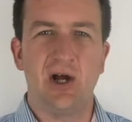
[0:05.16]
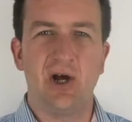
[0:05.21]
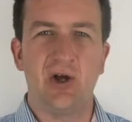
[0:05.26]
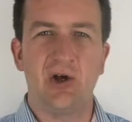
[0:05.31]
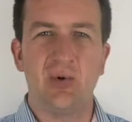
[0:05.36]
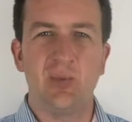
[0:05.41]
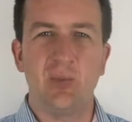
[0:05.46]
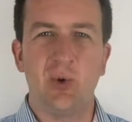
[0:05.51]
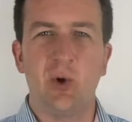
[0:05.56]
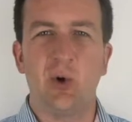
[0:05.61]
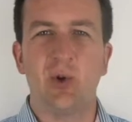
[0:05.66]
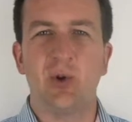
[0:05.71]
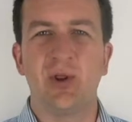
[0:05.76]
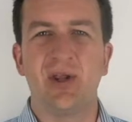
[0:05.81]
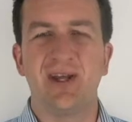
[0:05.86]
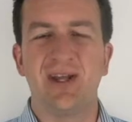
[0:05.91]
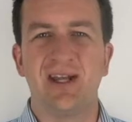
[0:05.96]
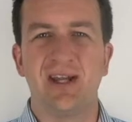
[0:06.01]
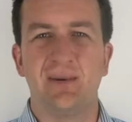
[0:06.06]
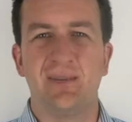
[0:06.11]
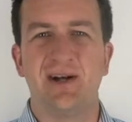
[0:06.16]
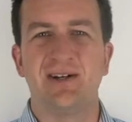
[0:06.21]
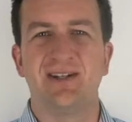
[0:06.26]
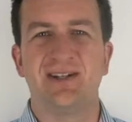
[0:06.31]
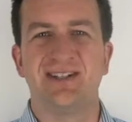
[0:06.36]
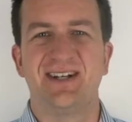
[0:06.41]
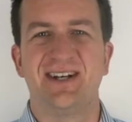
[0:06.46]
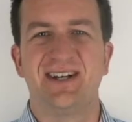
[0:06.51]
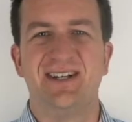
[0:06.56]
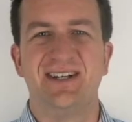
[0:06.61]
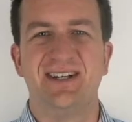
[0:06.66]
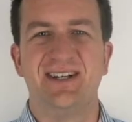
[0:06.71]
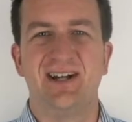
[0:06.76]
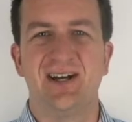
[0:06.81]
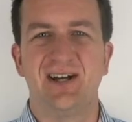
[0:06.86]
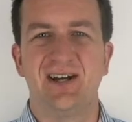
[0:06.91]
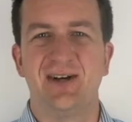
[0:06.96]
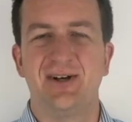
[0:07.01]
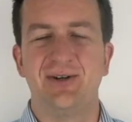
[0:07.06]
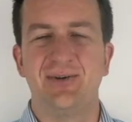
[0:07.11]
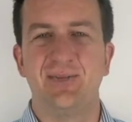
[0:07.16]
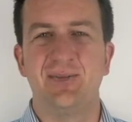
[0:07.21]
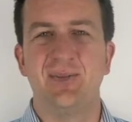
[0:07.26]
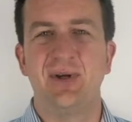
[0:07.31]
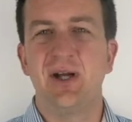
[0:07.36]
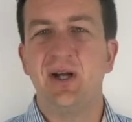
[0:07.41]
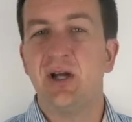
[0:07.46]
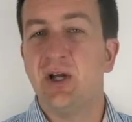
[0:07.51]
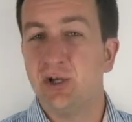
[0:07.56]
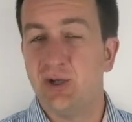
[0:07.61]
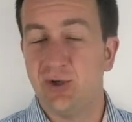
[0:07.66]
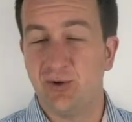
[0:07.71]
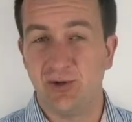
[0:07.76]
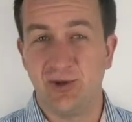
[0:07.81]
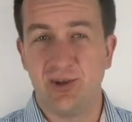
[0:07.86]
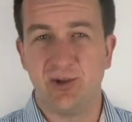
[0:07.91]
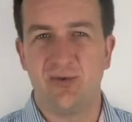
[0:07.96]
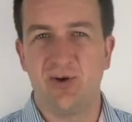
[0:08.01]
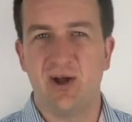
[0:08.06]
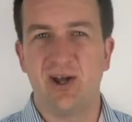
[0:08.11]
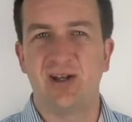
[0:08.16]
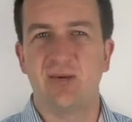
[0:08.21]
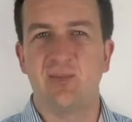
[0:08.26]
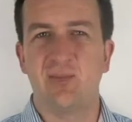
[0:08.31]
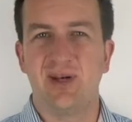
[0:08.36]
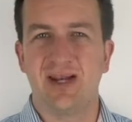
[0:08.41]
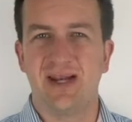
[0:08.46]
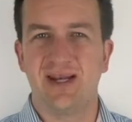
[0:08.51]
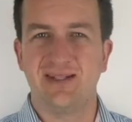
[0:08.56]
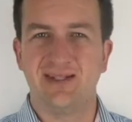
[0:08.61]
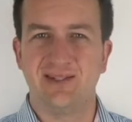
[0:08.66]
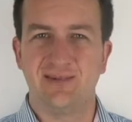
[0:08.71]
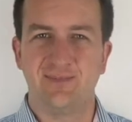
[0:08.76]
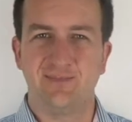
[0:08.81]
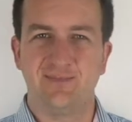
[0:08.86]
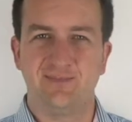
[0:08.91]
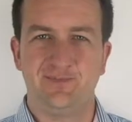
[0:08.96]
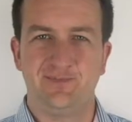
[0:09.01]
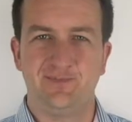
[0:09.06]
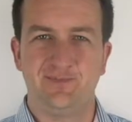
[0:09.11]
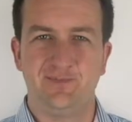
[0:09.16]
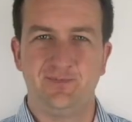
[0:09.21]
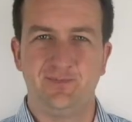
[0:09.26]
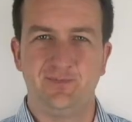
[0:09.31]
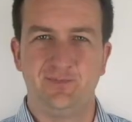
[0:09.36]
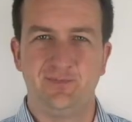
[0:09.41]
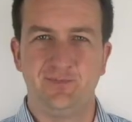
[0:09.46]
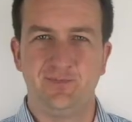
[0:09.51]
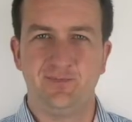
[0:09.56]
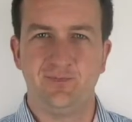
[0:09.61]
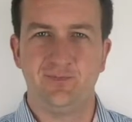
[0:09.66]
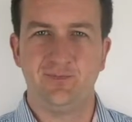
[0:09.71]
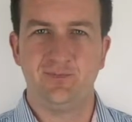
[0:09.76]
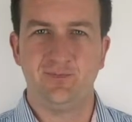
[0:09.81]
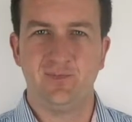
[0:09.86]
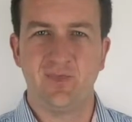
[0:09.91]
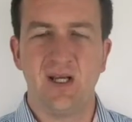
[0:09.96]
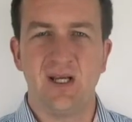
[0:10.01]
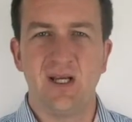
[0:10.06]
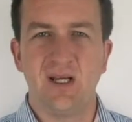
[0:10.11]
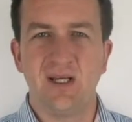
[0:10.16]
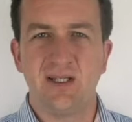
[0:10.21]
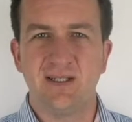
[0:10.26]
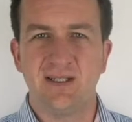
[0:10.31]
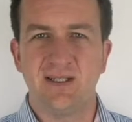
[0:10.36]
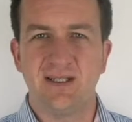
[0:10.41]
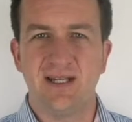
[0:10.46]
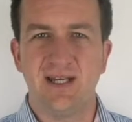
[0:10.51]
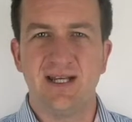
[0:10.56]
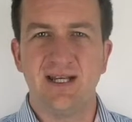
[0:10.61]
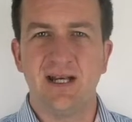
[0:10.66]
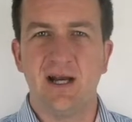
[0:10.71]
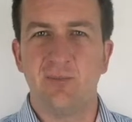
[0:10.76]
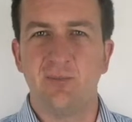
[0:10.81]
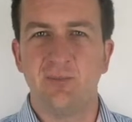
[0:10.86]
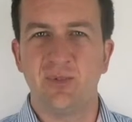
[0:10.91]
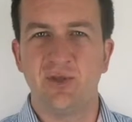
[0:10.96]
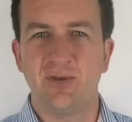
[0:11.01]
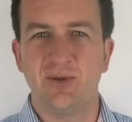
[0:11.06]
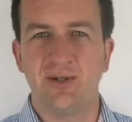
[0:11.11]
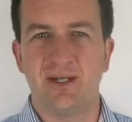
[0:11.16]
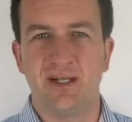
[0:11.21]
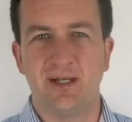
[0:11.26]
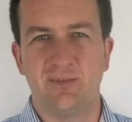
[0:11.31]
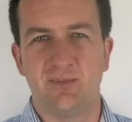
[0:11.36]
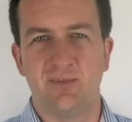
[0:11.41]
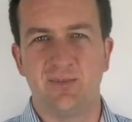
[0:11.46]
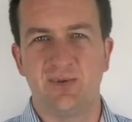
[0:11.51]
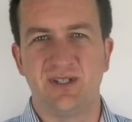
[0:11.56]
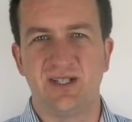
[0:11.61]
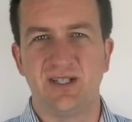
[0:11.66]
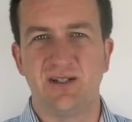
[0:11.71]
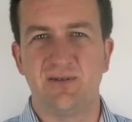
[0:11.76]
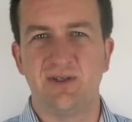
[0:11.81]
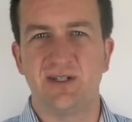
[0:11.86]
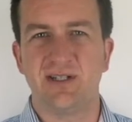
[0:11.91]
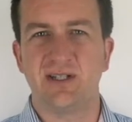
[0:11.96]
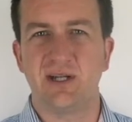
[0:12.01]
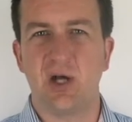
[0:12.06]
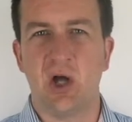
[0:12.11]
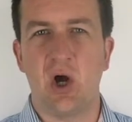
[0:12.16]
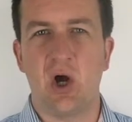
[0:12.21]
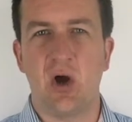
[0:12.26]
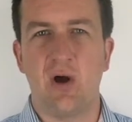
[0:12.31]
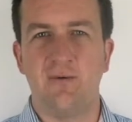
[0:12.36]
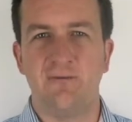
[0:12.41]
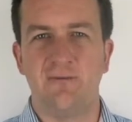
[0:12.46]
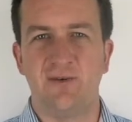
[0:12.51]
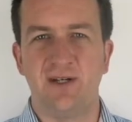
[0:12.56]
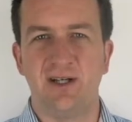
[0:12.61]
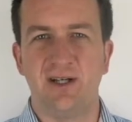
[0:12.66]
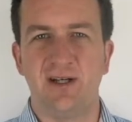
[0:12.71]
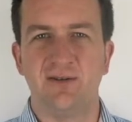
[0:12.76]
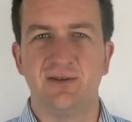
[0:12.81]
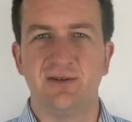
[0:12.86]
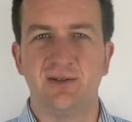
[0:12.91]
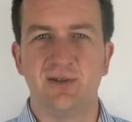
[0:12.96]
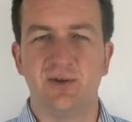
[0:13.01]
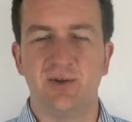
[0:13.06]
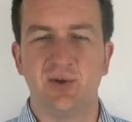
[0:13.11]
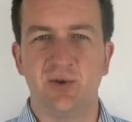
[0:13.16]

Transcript: home or thinking about designing a home, you're in the right place. Today I'm doing a series of videos